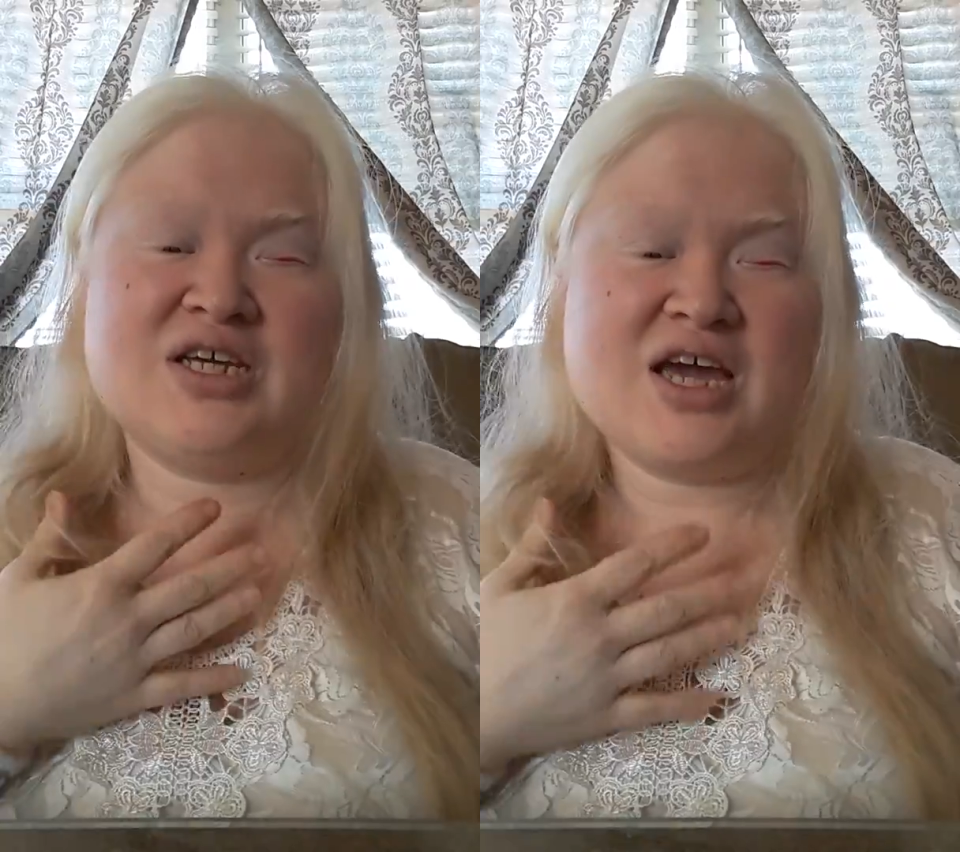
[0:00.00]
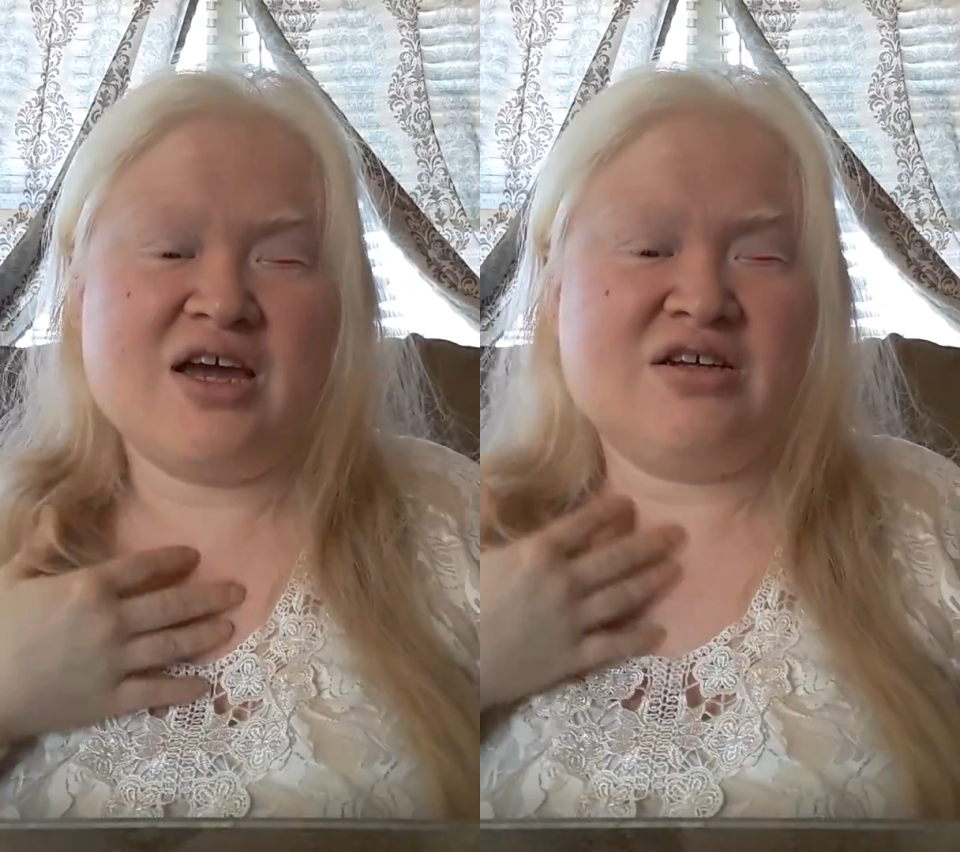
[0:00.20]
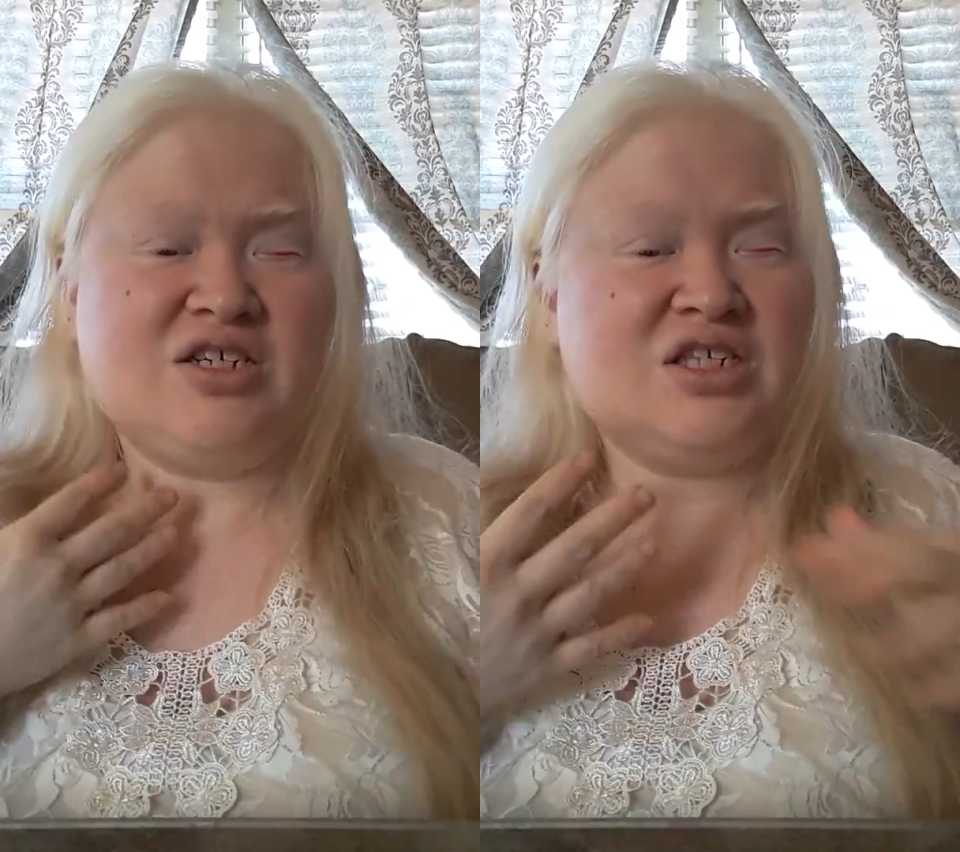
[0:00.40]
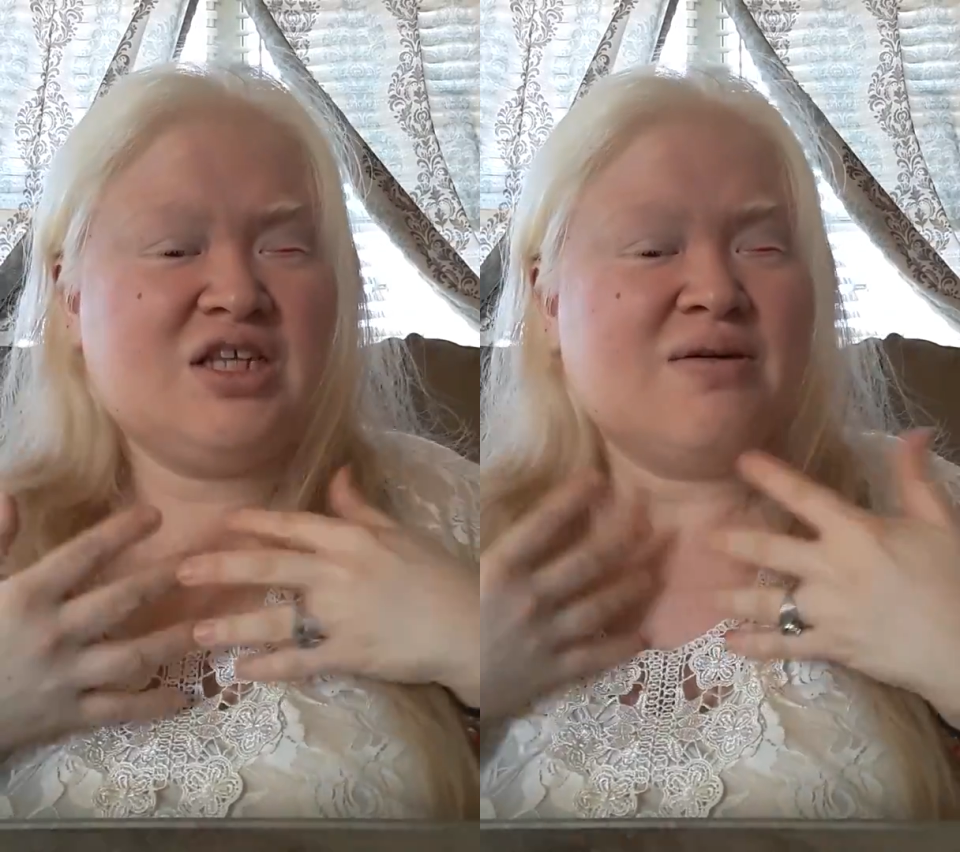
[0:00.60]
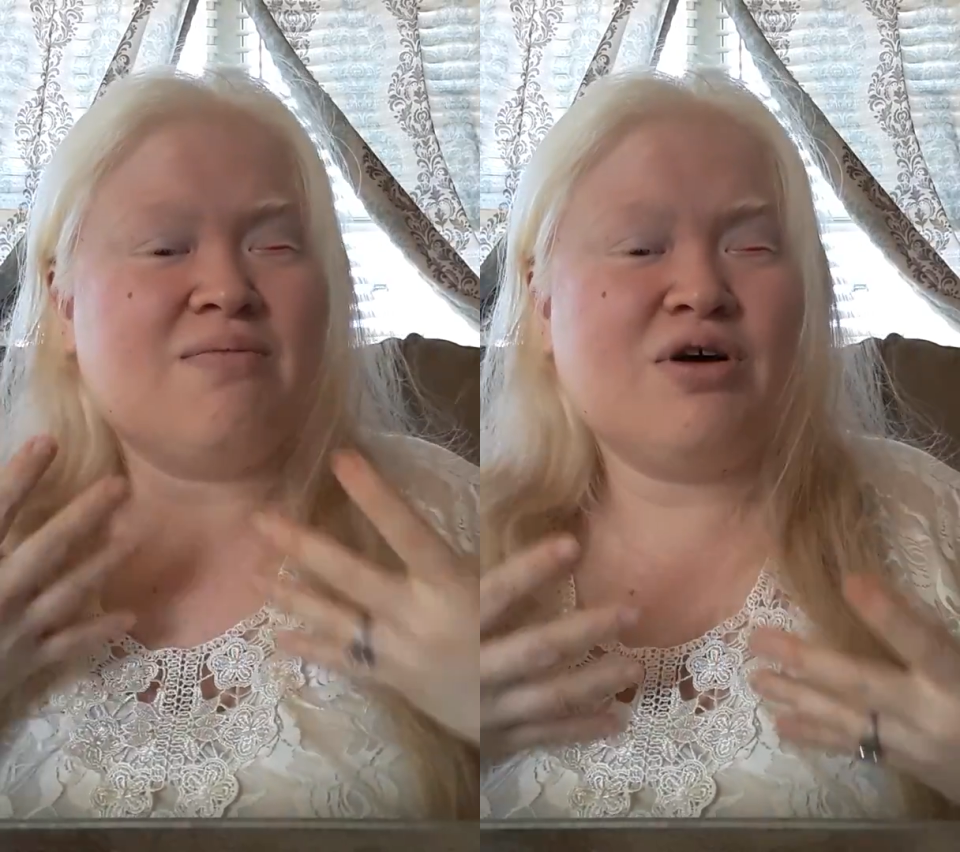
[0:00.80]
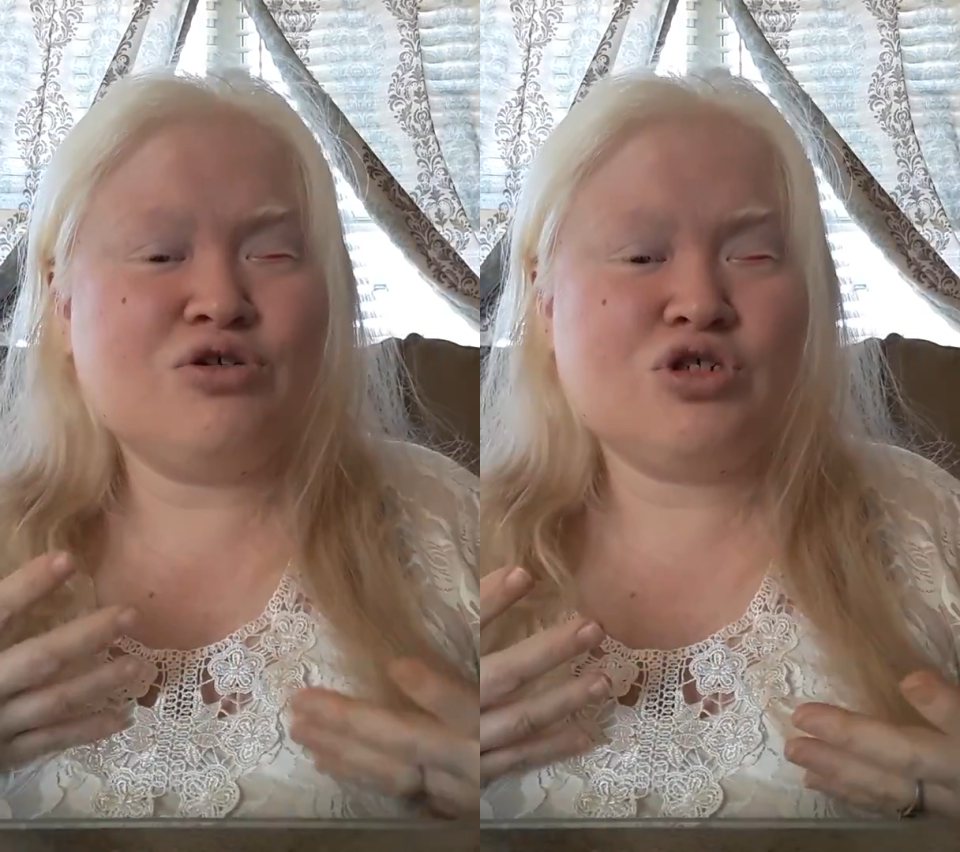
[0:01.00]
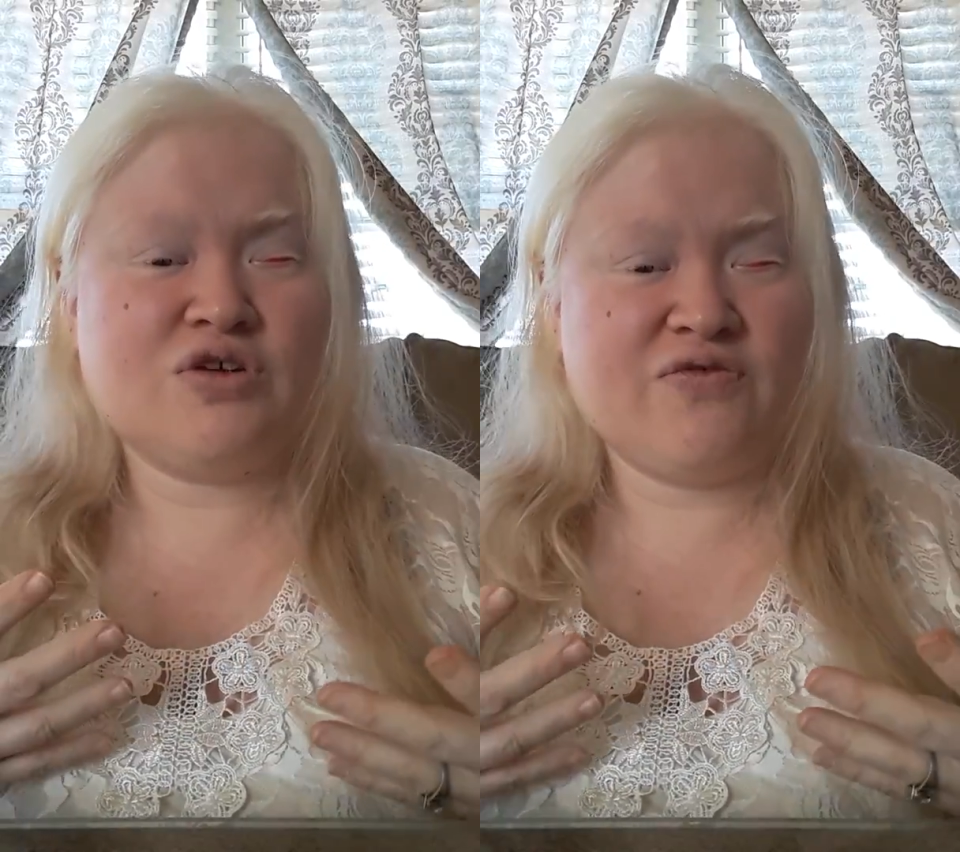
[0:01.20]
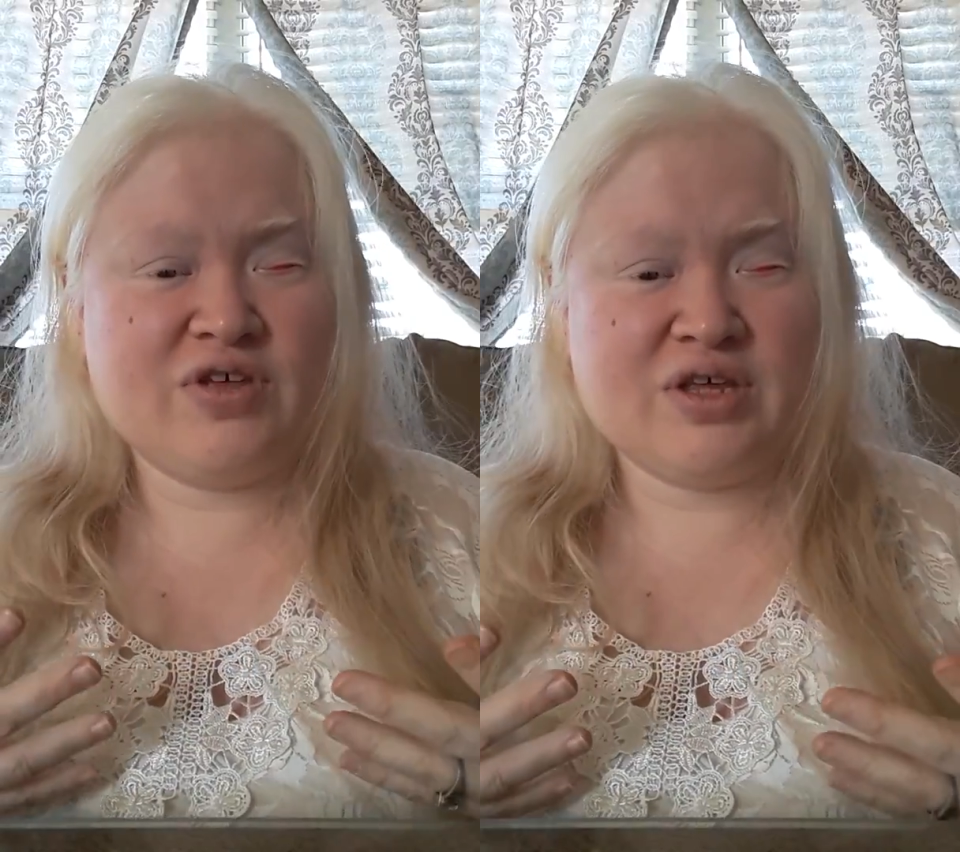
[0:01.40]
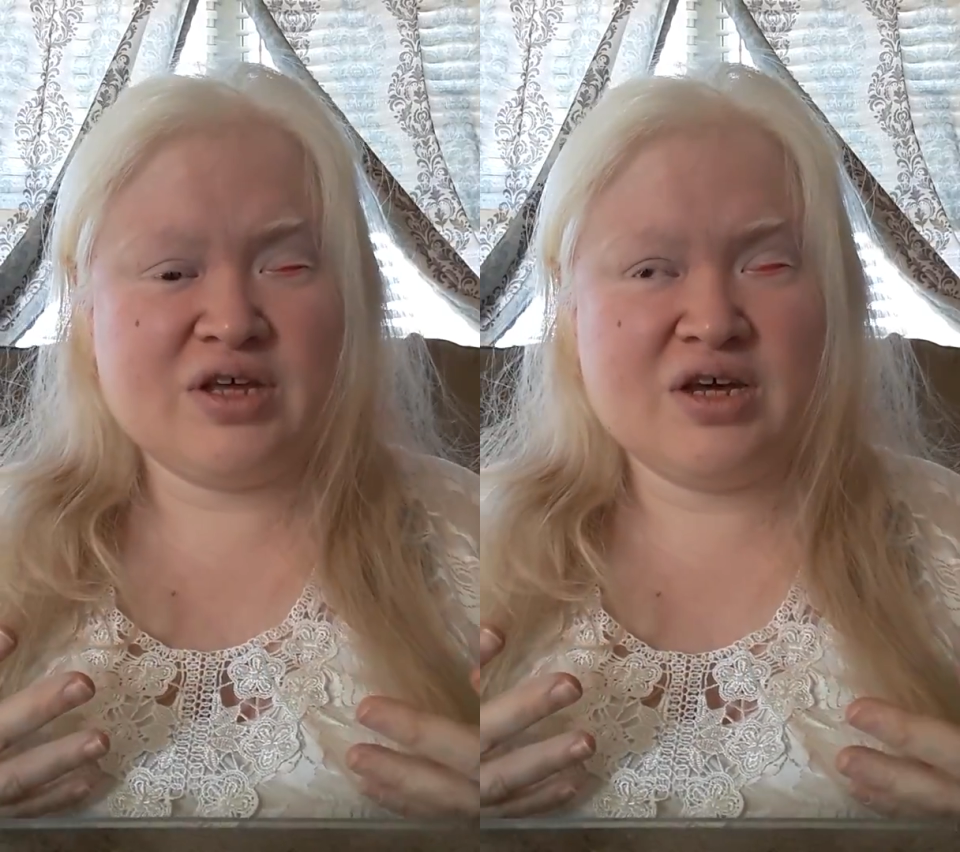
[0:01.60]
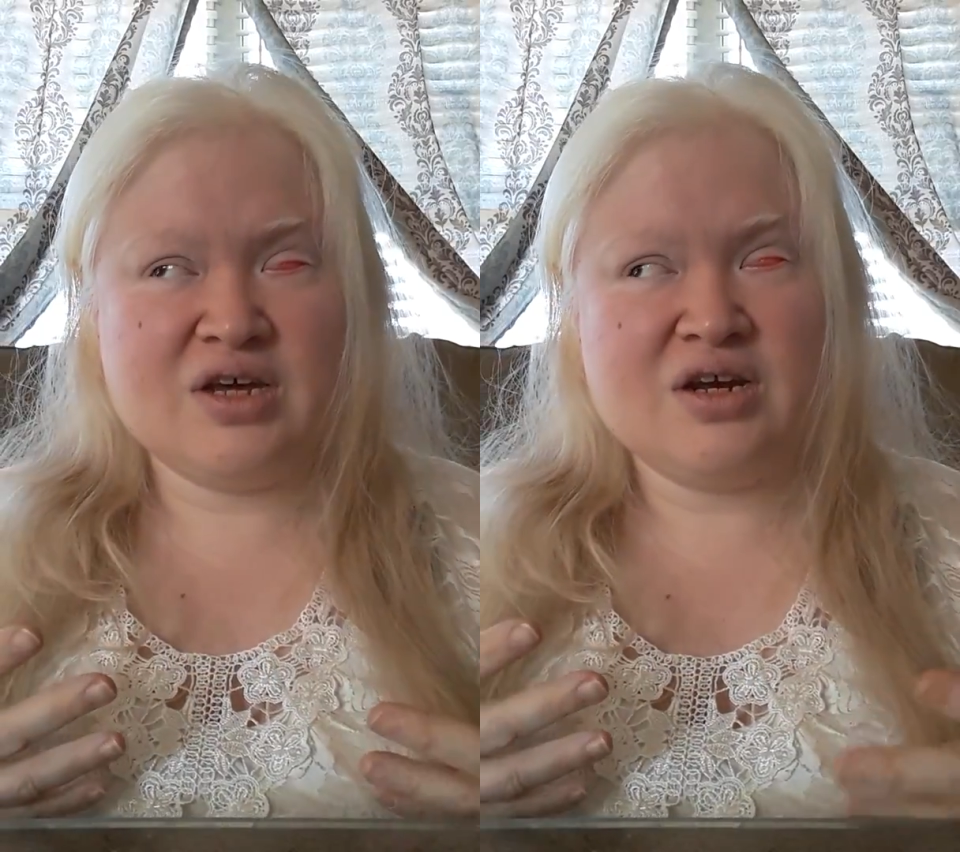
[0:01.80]
again, just the emotion of feeling
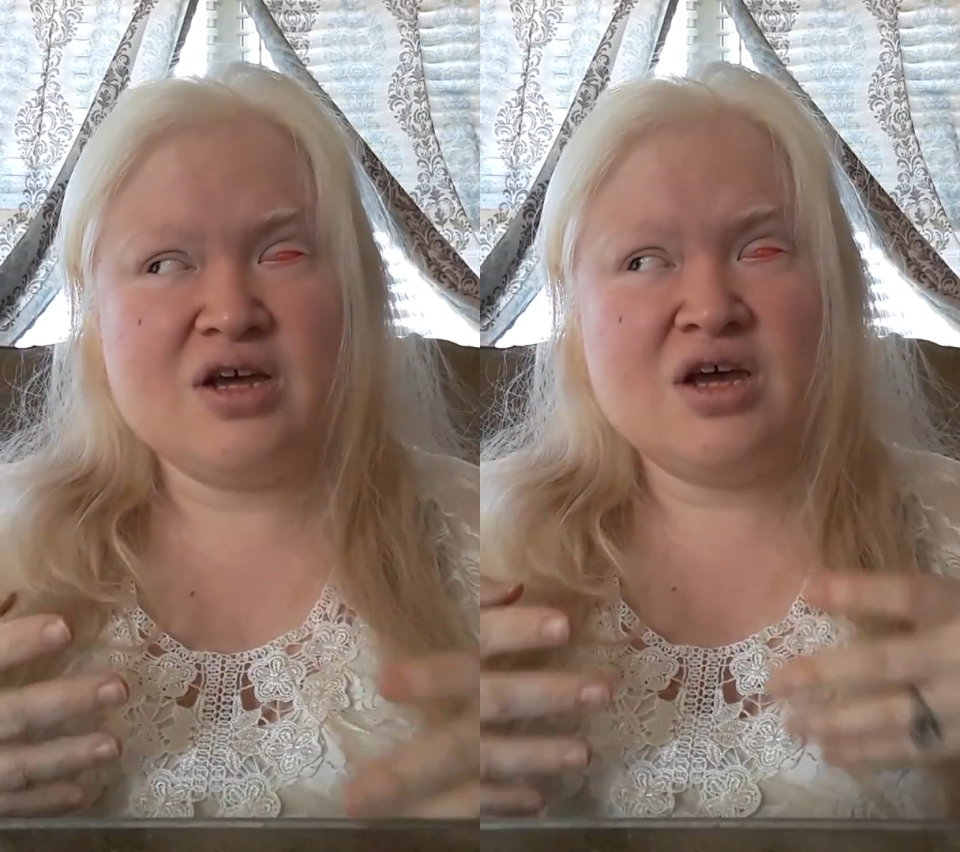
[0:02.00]
good.